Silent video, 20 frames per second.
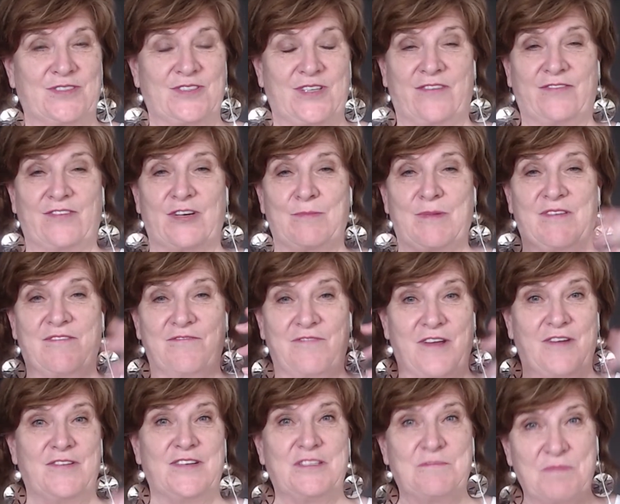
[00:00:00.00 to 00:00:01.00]
So I've got to be
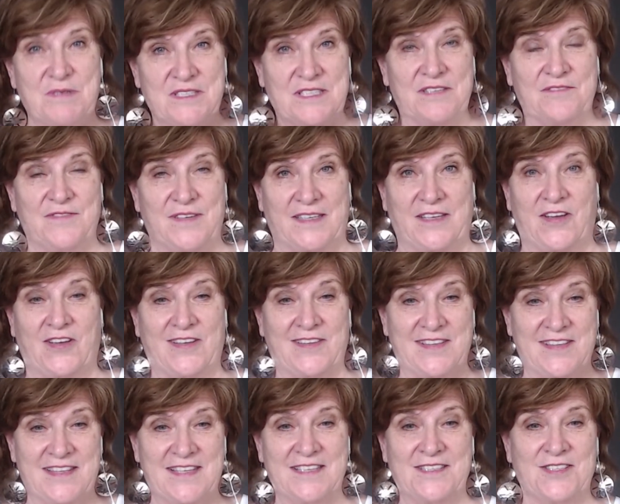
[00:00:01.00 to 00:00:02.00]
very specific. Okay,
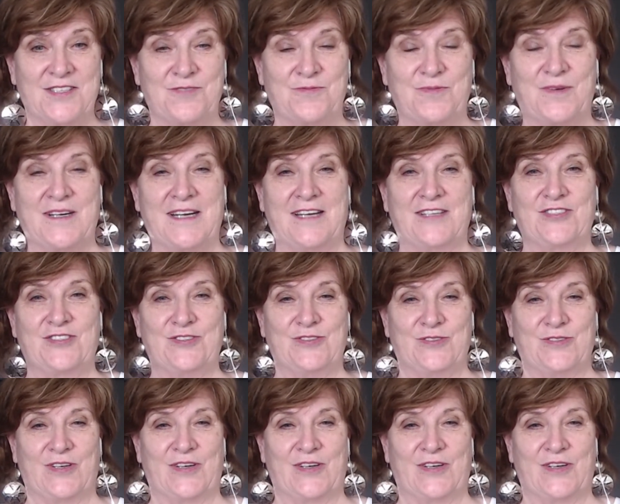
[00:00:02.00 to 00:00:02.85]
this is what I do.